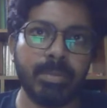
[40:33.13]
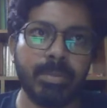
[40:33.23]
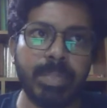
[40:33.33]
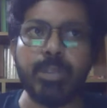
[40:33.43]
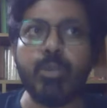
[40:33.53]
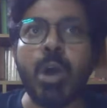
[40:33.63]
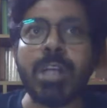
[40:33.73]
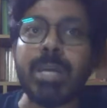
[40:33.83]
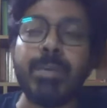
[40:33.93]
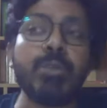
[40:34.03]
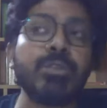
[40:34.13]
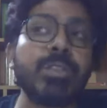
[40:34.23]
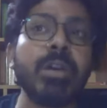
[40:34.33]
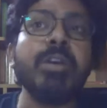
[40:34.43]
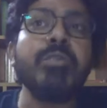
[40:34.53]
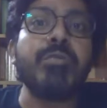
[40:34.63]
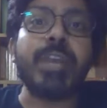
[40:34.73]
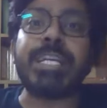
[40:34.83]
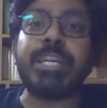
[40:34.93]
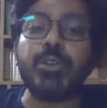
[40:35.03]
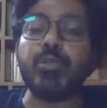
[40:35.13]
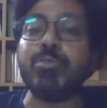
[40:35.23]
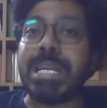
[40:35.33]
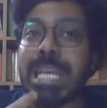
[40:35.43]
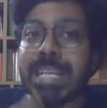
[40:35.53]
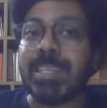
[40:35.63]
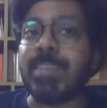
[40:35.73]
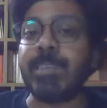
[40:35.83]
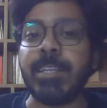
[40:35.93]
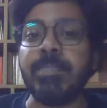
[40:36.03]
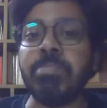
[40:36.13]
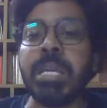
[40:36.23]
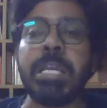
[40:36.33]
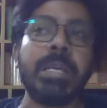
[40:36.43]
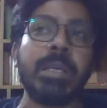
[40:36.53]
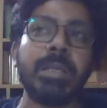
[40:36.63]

then what about the very human essence in me?